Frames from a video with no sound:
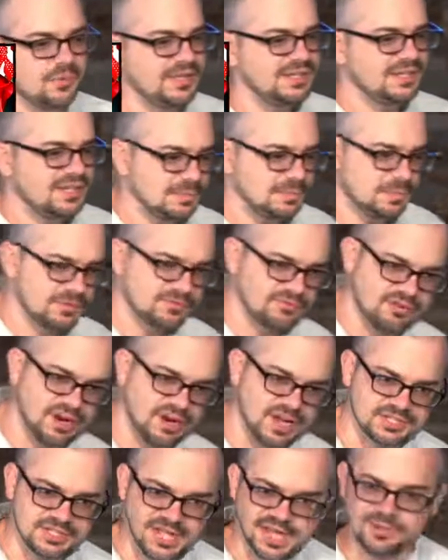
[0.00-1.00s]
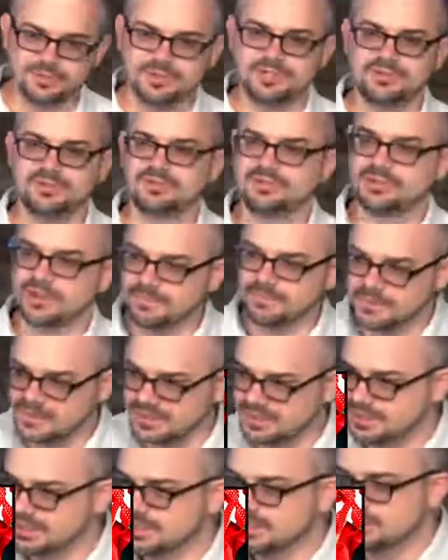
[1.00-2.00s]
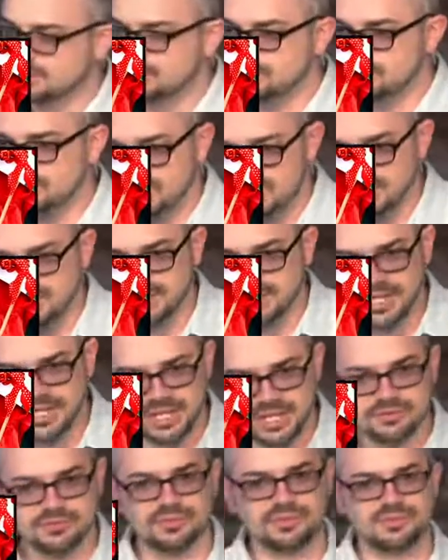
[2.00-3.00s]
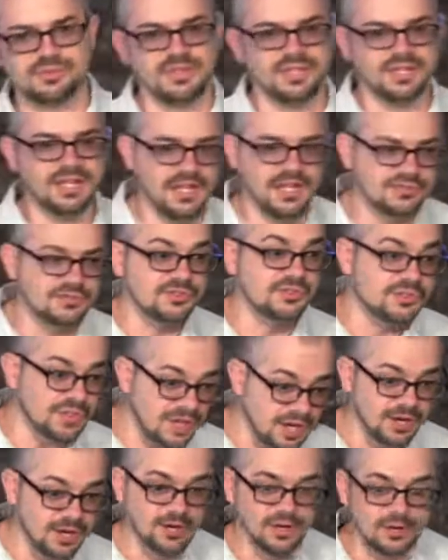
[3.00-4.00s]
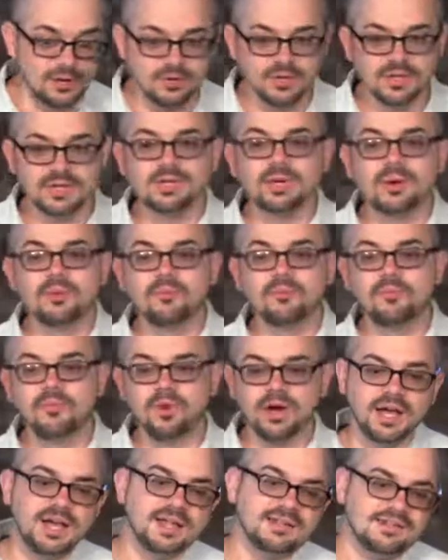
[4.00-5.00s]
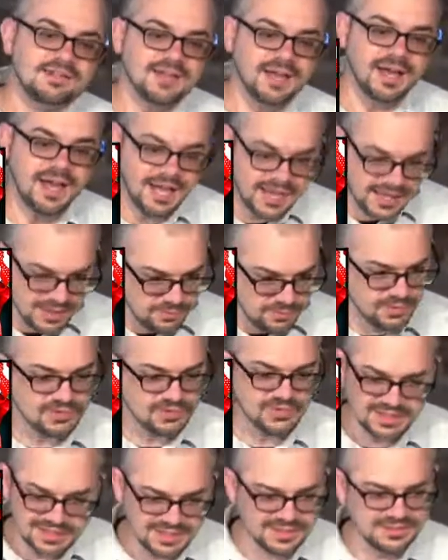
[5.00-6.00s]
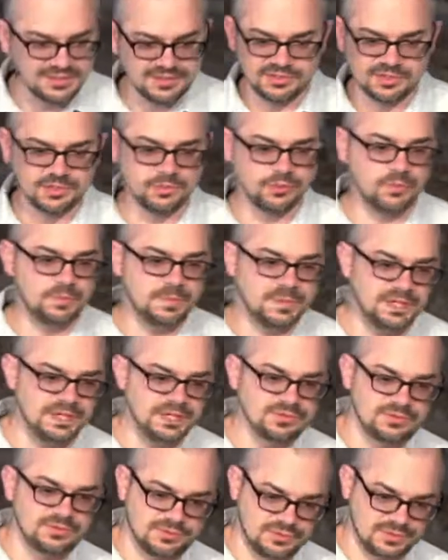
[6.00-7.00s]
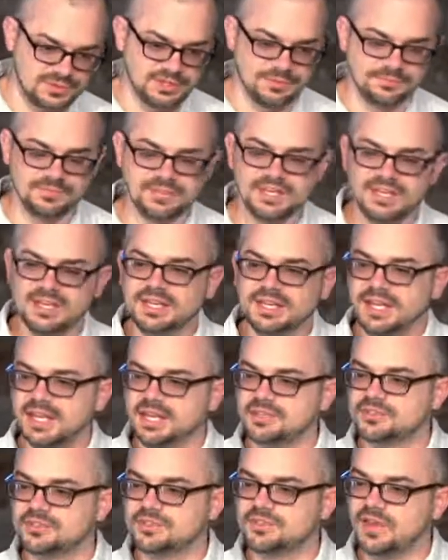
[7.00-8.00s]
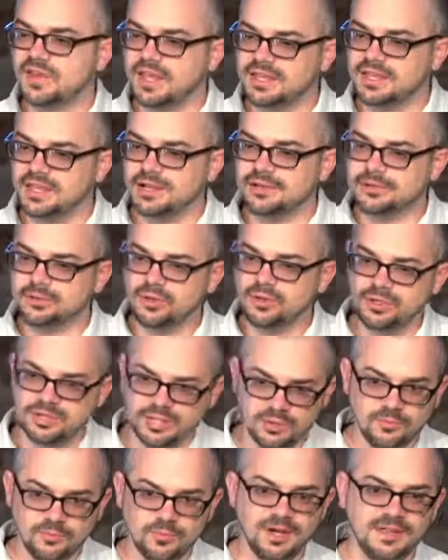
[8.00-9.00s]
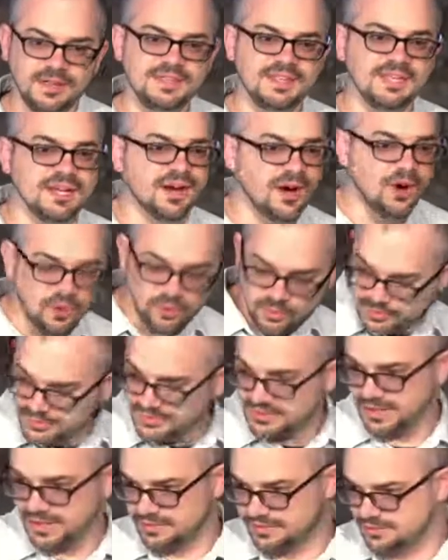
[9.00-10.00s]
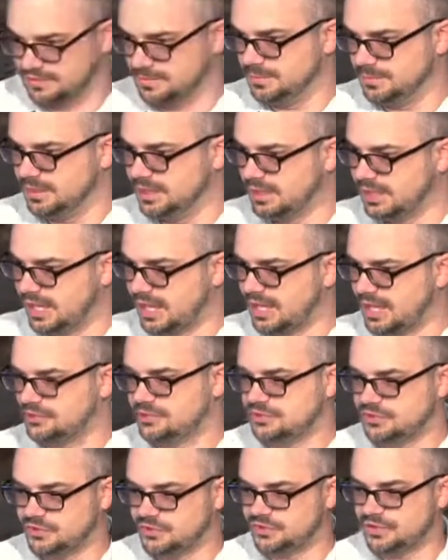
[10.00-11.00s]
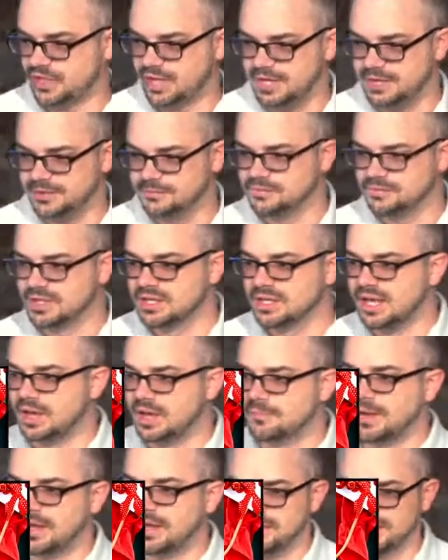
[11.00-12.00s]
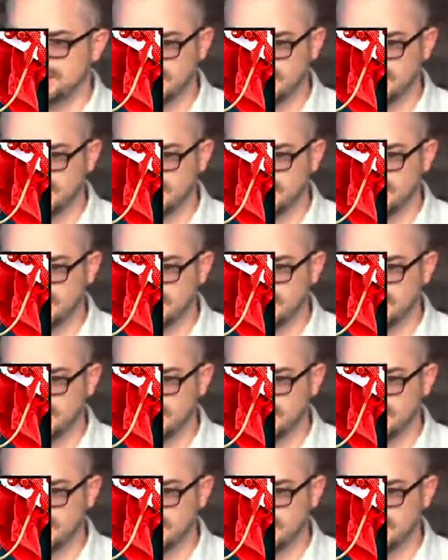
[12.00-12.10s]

we keep it fresh? How do we do something unique and interesting? And so what I was thinking this year would be interesting is to take a look at what the Old Testament has to say about